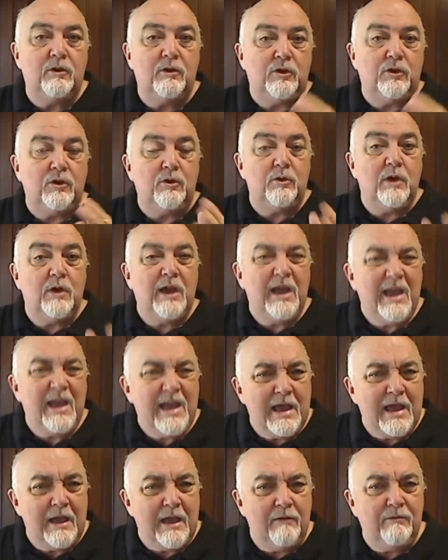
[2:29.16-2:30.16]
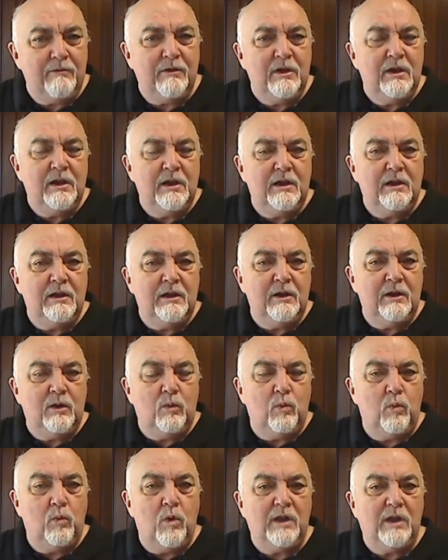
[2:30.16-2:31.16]
you have
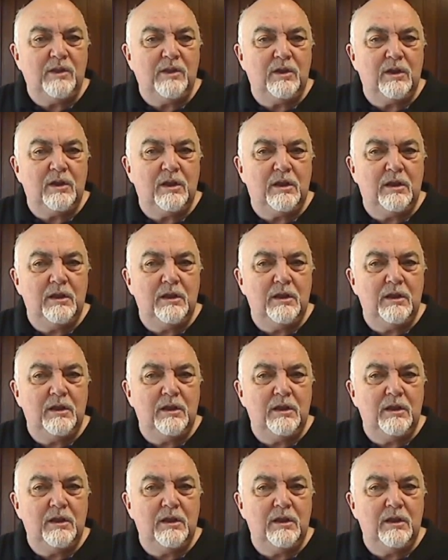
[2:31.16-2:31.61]
what